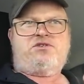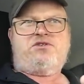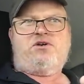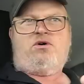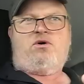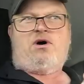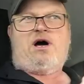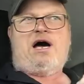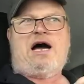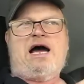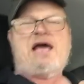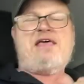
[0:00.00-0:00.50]

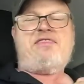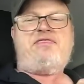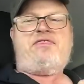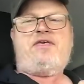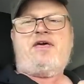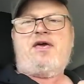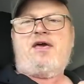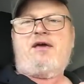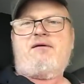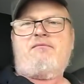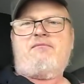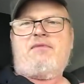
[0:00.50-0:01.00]
So I
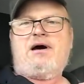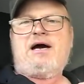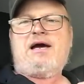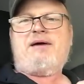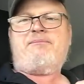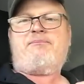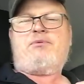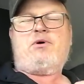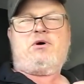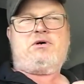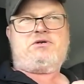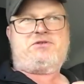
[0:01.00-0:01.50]
think my
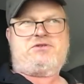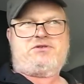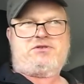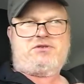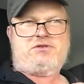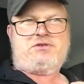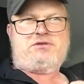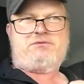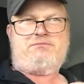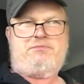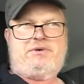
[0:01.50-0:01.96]
personal